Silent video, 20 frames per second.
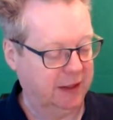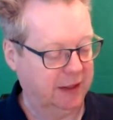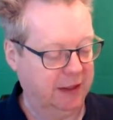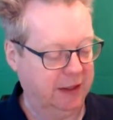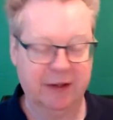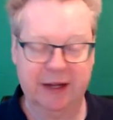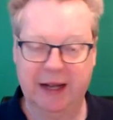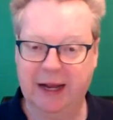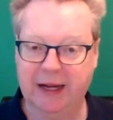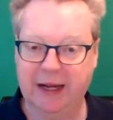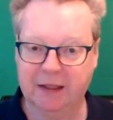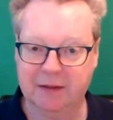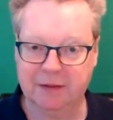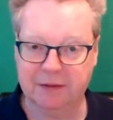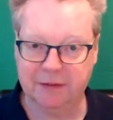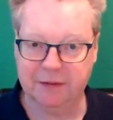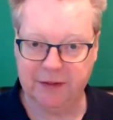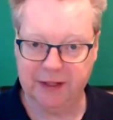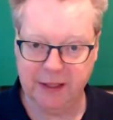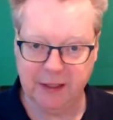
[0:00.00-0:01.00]
Liver and
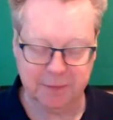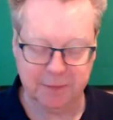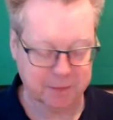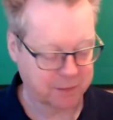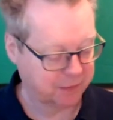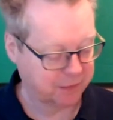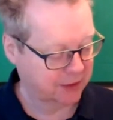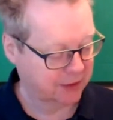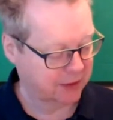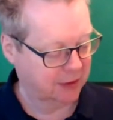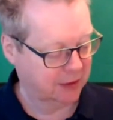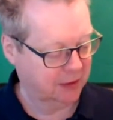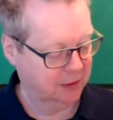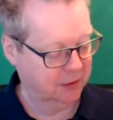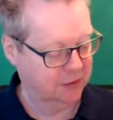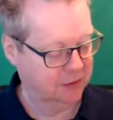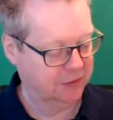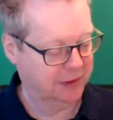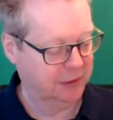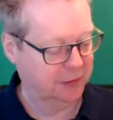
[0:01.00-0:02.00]
fig
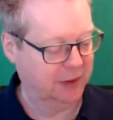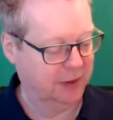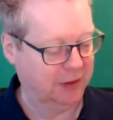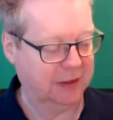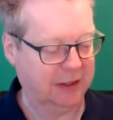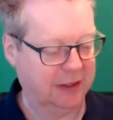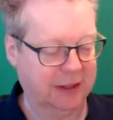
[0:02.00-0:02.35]
goes very well.